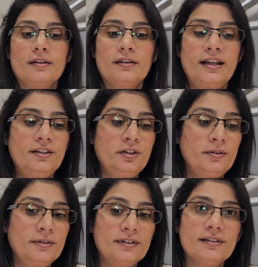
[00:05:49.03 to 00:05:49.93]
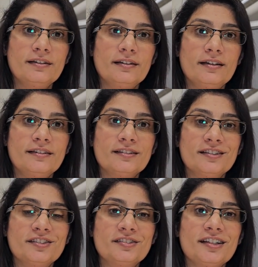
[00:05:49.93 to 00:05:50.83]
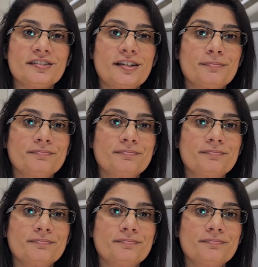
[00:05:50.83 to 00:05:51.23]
Thank you, and until next time.